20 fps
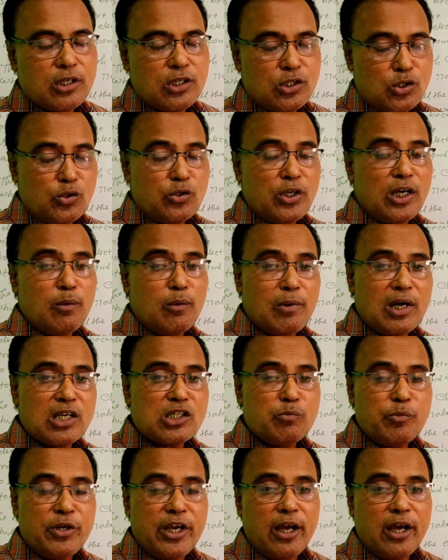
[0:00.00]
So there
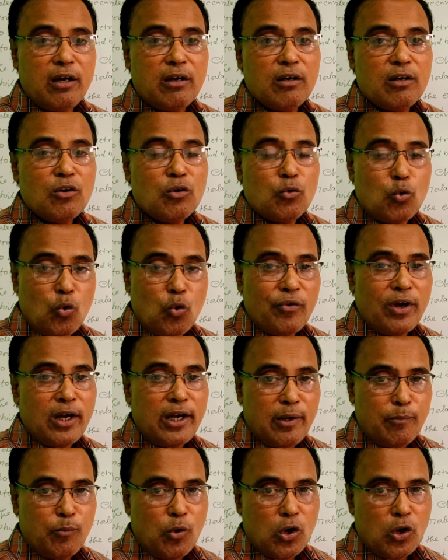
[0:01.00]
must be a
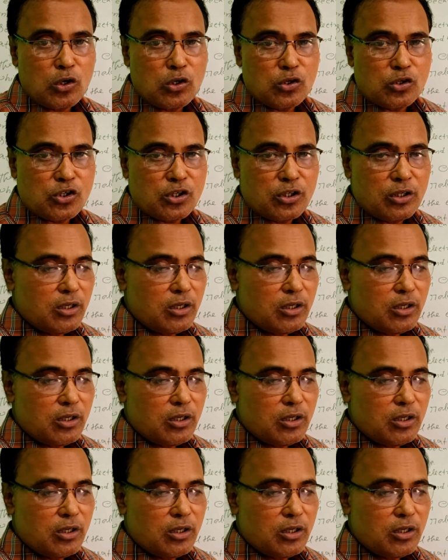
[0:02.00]
covalent bond.